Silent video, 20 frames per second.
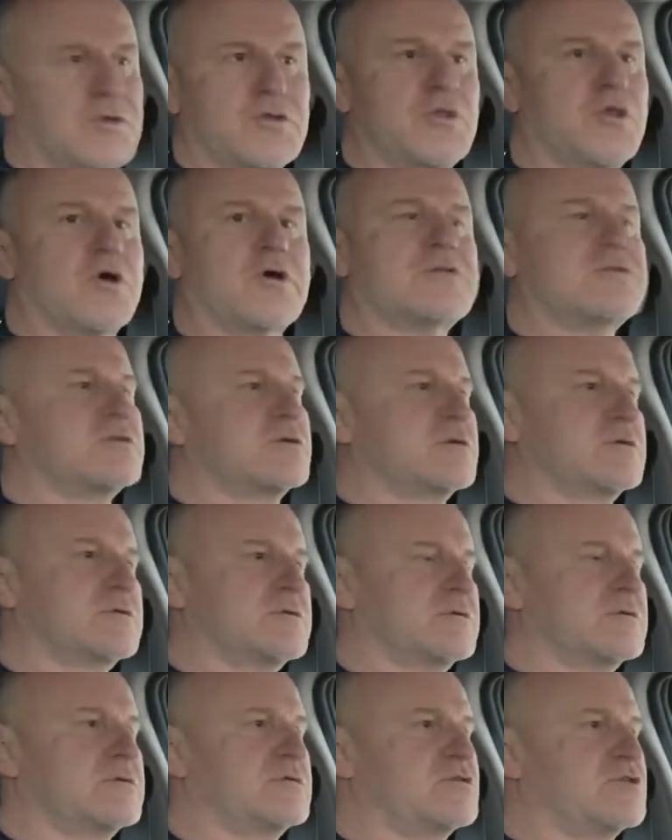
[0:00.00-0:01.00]
not
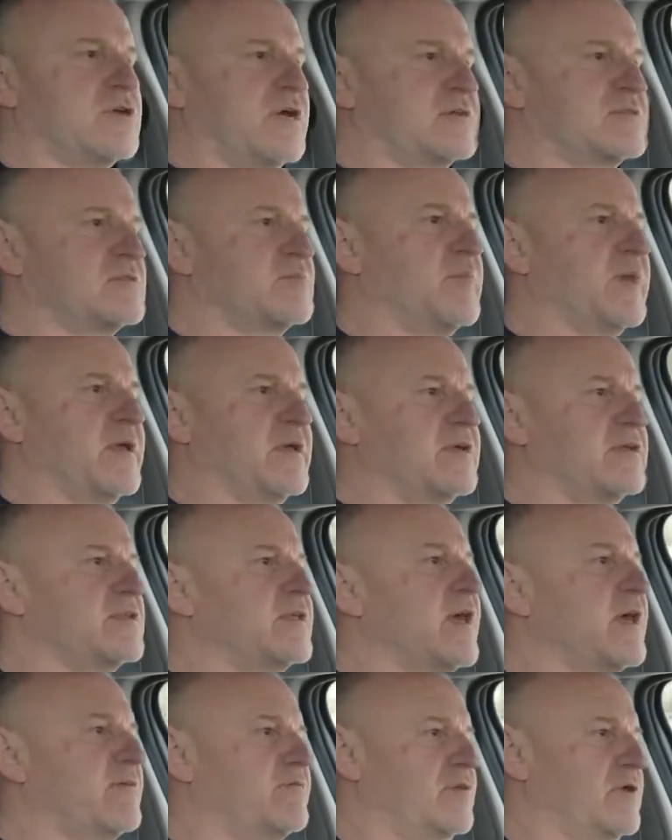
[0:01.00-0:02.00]
just make
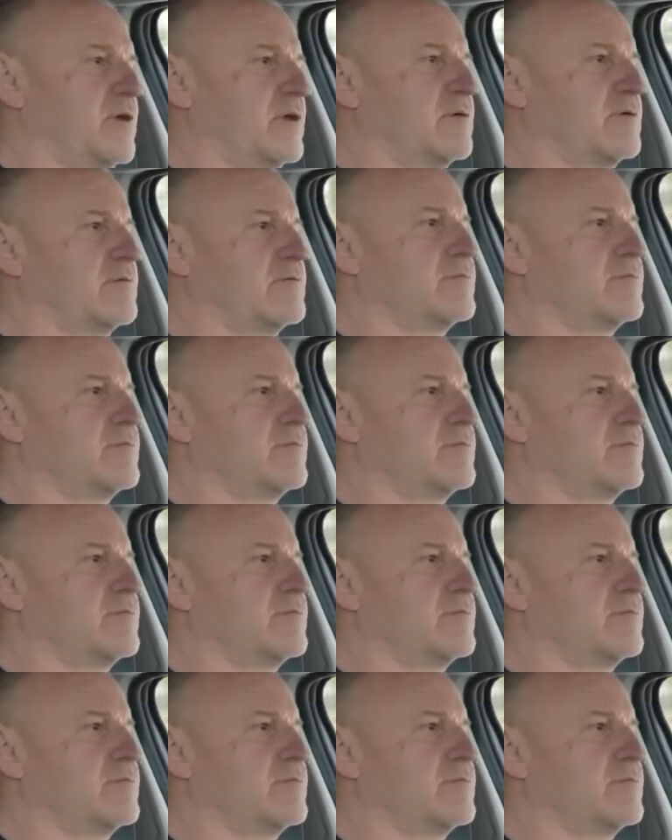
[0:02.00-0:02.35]
it heavier.